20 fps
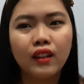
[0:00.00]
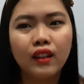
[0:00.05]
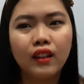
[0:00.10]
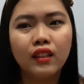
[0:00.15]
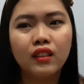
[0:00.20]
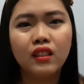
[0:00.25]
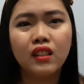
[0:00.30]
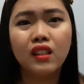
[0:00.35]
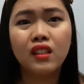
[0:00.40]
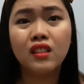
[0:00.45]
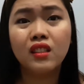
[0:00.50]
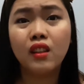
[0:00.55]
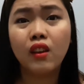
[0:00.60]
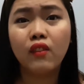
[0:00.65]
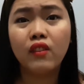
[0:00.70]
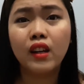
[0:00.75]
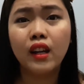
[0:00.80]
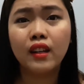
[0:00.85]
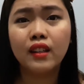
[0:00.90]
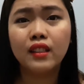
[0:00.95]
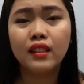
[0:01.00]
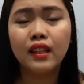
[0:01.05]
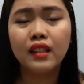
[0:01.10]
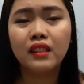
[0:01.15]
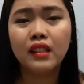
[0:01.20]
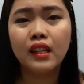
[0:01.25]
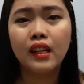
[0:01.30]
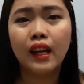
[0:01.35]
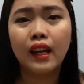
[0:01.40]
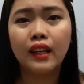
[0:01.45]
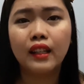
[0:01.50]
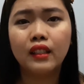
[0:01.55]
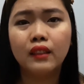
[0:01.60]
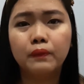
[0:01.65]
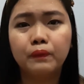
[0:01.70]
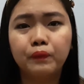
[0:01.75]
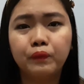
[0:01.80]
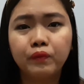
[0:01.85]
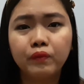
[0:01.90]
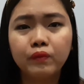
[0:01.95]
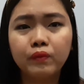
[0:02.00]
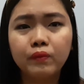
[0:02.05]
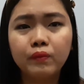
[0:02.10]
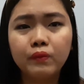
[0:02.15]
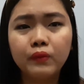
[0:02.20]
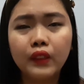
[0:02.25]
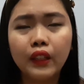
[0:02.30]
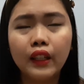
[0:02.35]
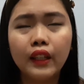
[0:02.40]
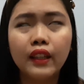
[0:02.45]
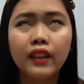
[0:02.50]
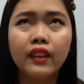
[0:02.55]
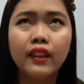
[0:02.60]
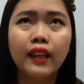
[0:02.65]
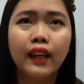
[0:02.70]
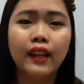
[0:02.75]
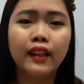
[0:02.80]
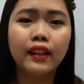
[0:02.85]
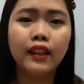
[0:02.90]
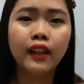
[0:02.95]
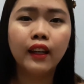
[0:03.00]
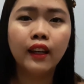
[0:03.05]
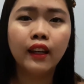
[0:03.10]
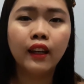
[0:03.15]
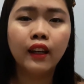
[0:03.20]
it's 799, and then